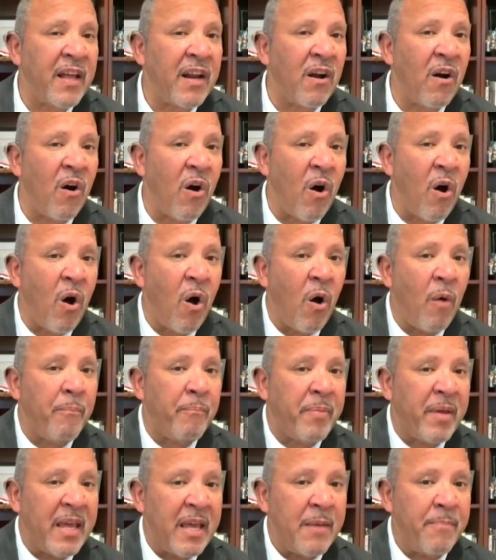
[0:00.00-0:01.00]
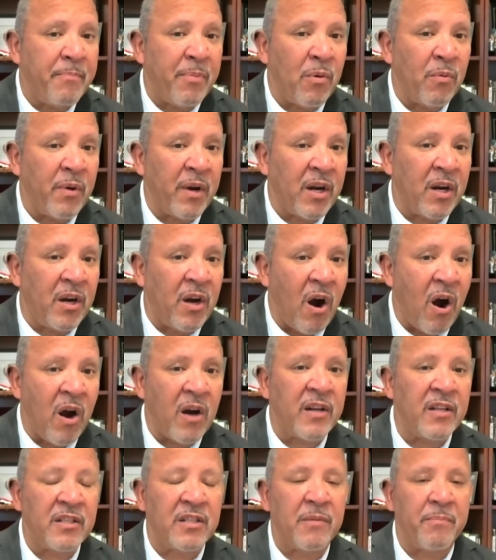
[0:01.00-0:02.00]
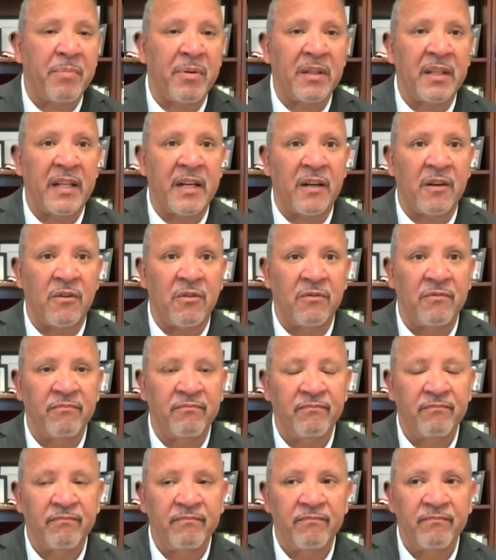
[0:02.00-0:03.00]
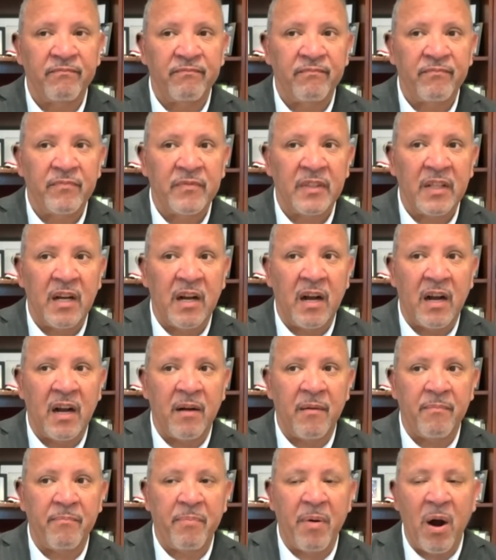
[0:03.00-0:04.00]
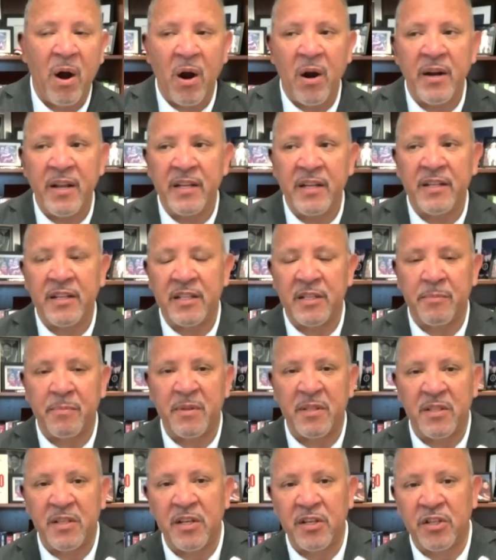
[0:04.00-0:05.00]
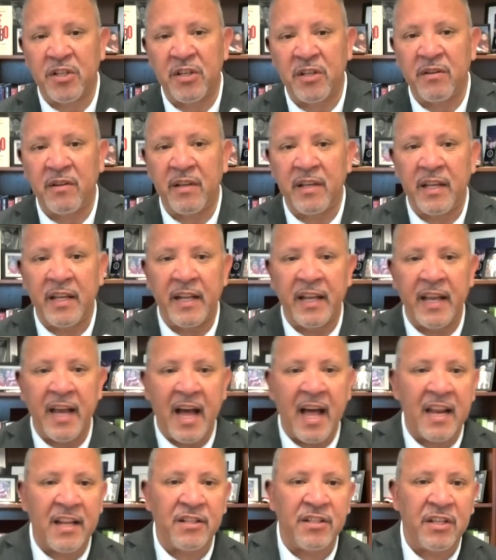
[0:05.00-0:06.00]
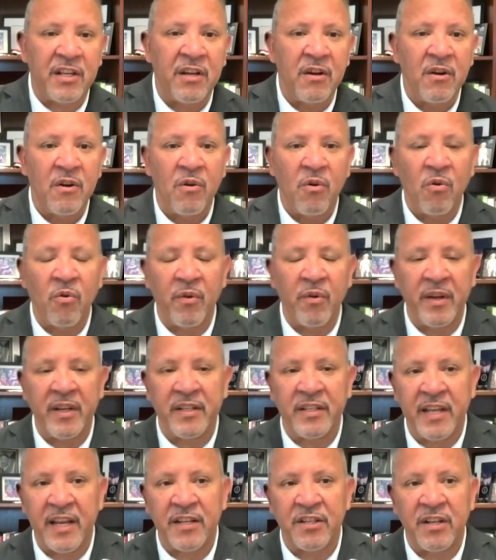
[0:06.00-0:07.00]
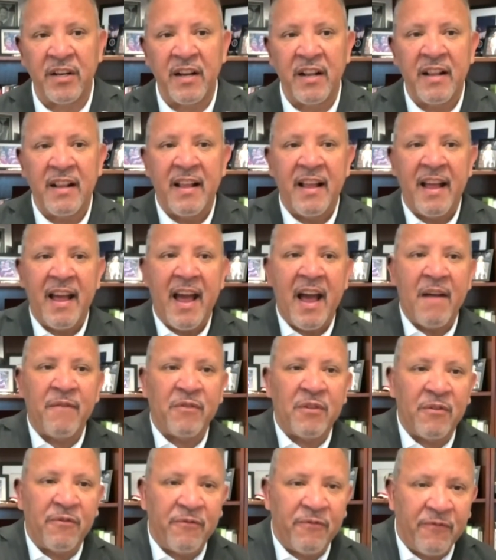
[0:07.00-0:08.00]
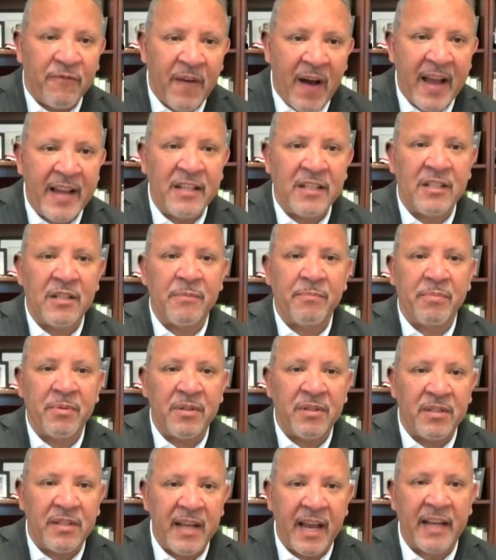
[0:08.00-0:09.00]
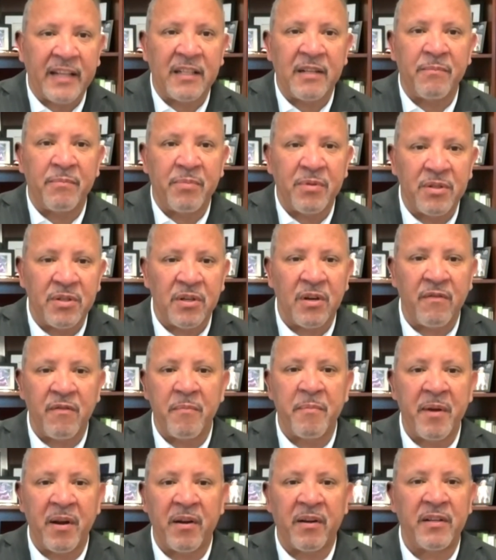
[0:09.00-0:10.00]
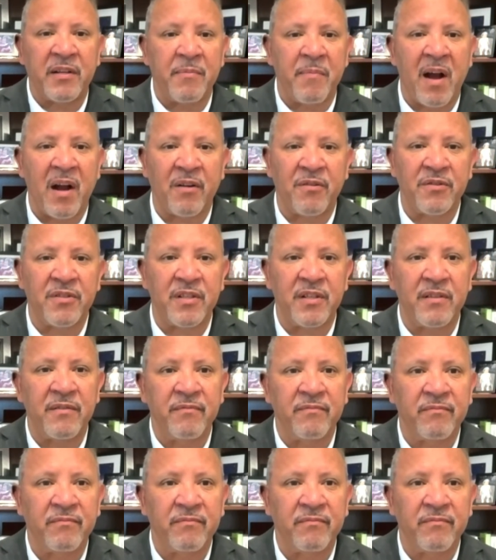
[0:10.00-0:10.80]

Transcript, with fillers: that all people, regardless of political uh, party, disposition, ideology, orientation, have to fight to protect and preserve American democracy.